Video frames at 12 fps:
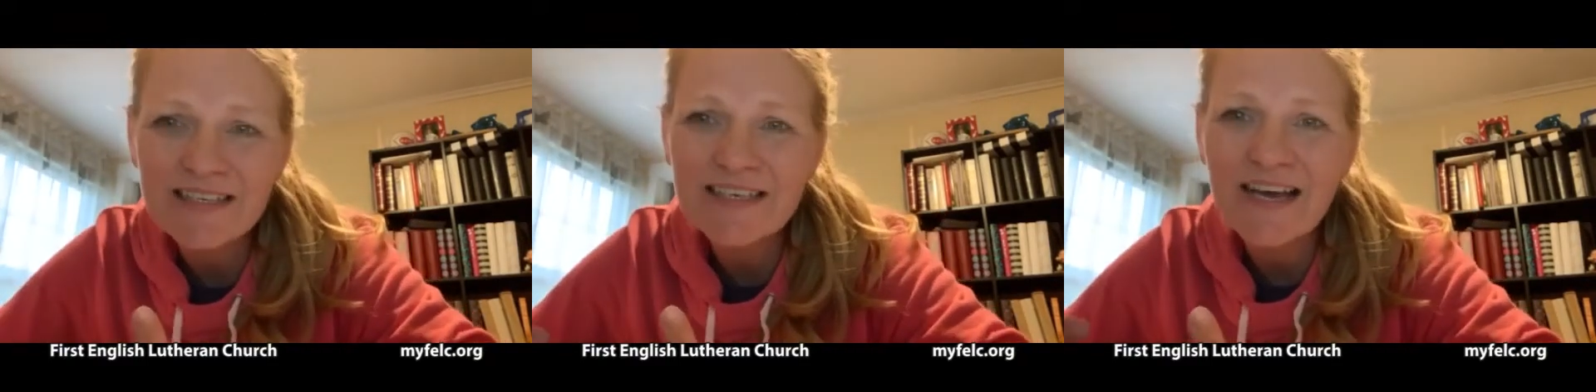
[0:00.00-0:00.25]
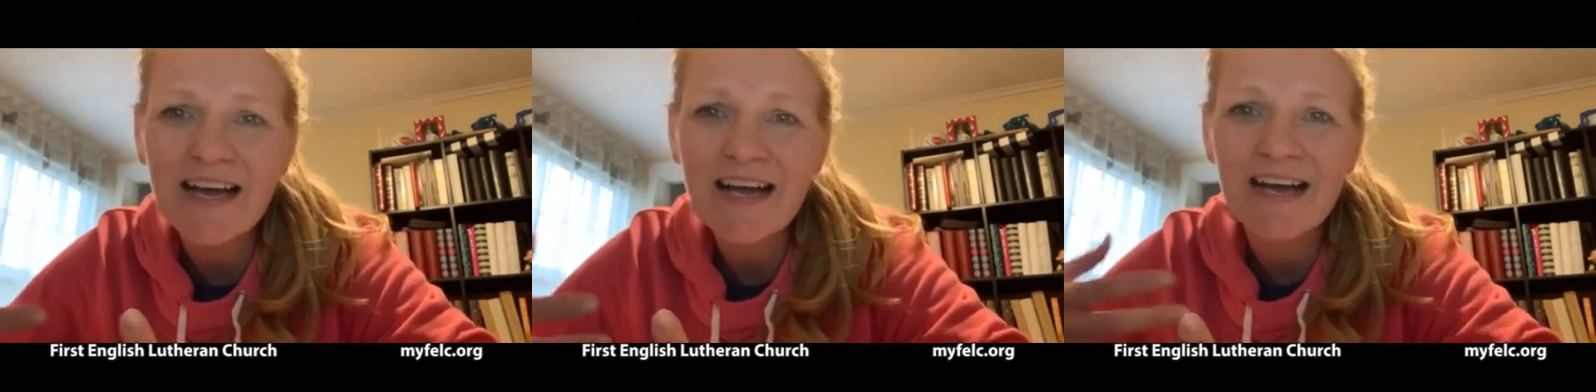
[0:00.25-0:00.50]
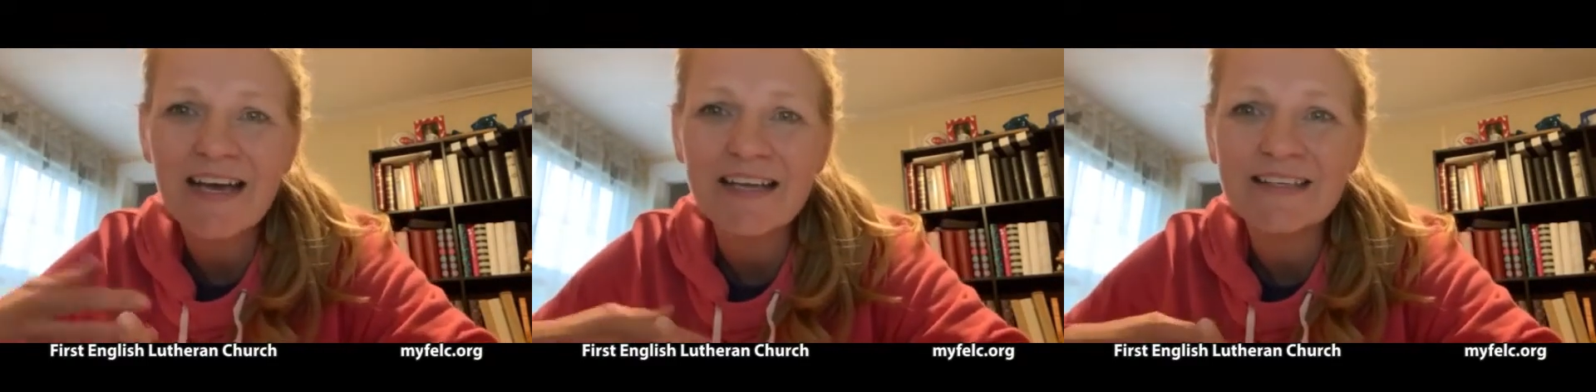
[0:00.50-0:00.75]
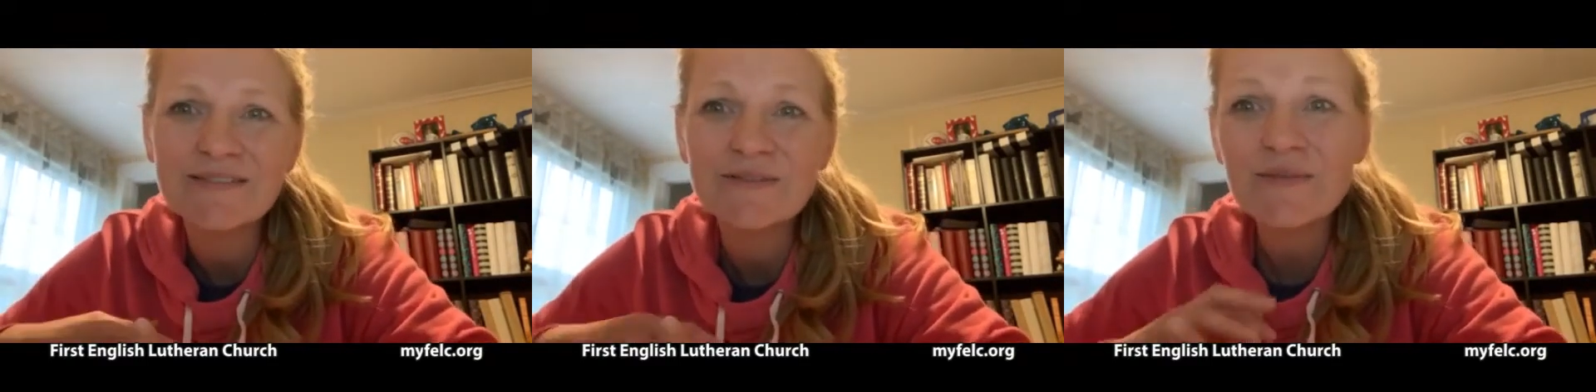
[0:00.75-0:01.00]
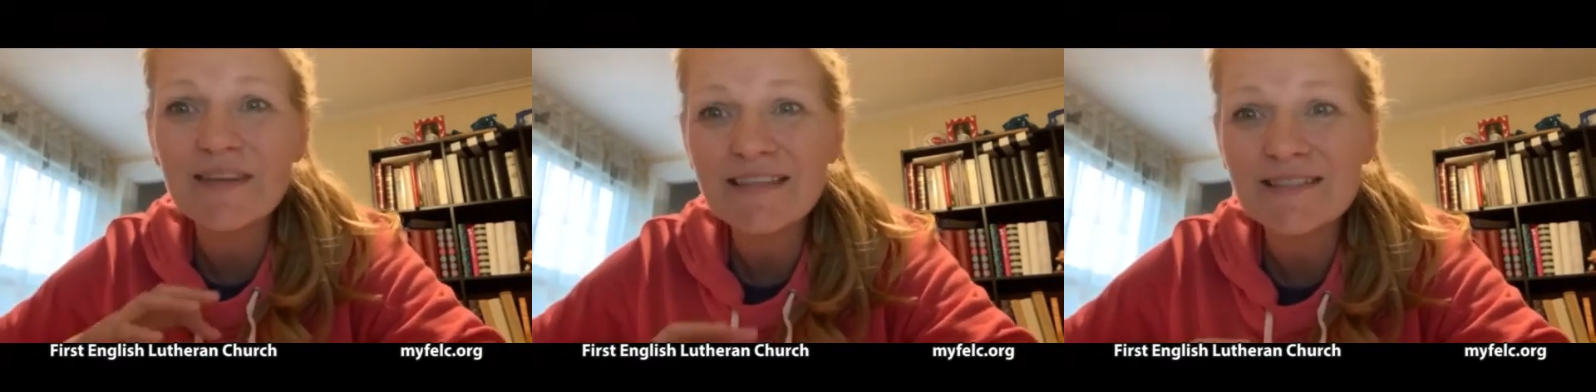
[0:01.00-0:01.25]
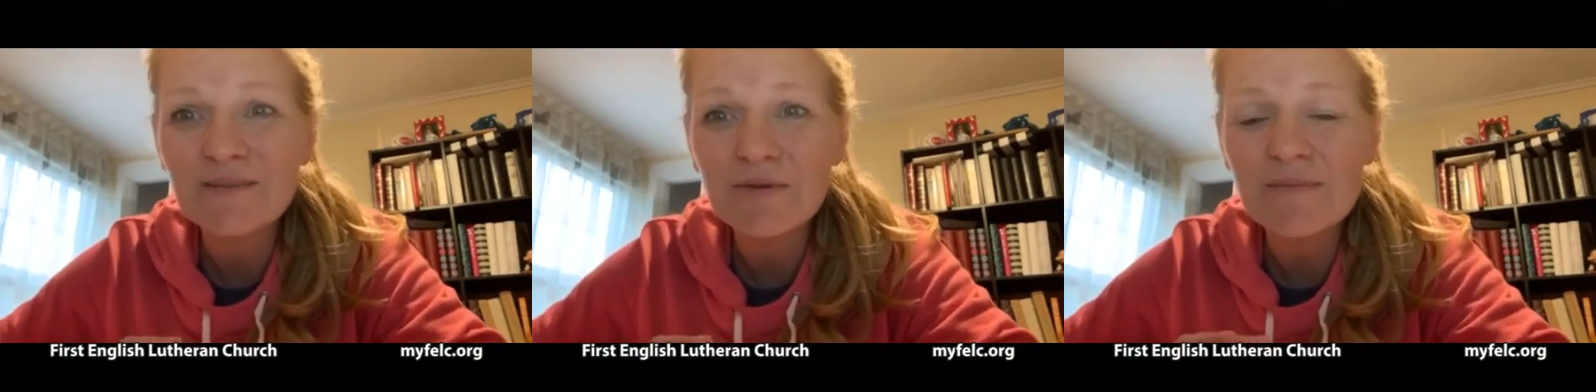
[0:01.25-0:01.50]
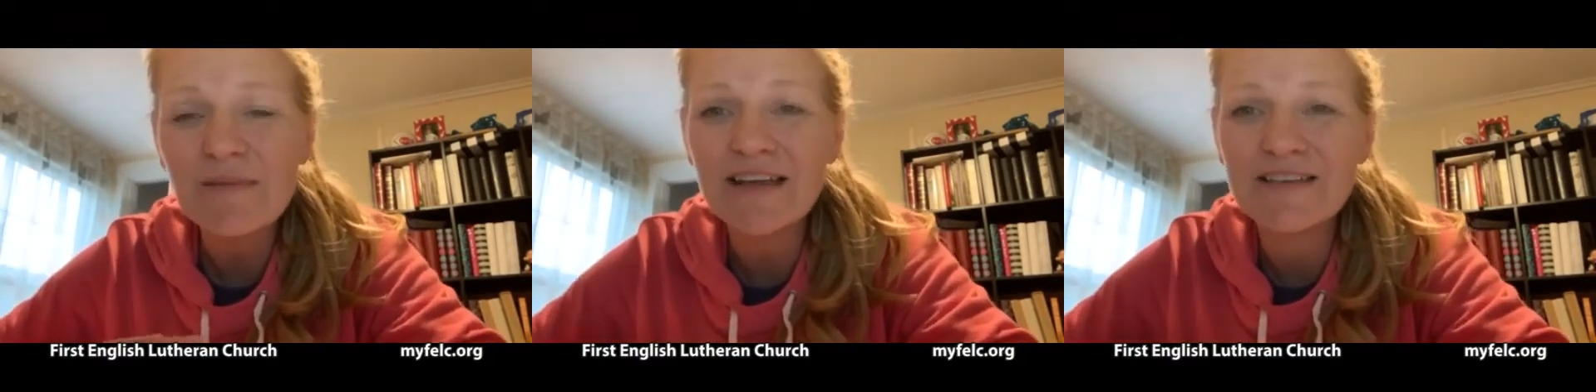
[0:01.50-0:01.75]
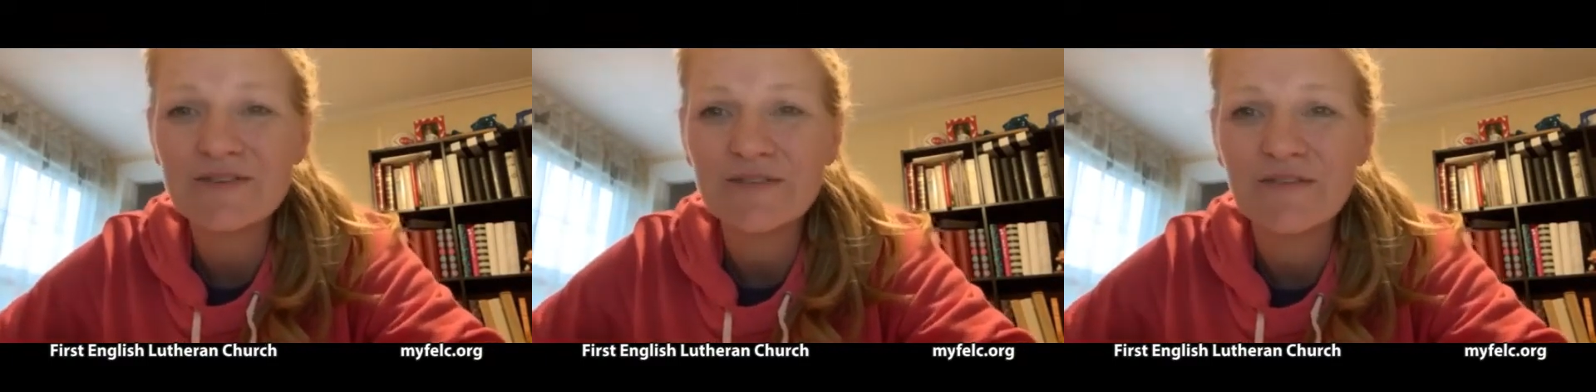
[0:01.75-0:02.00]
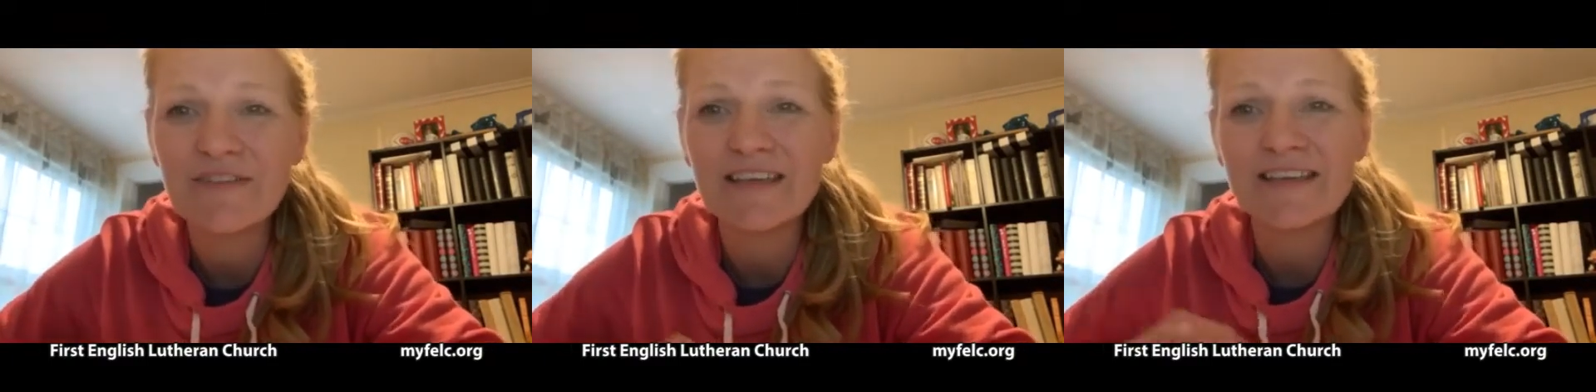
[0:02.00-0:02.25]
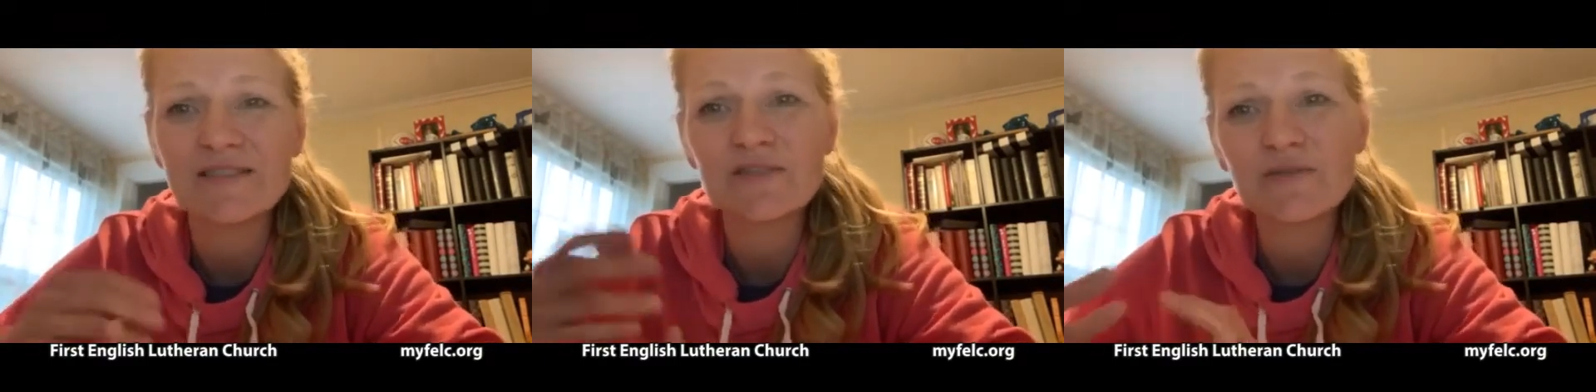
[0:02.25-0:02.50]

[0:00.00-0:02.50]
God, do this to remind you of this,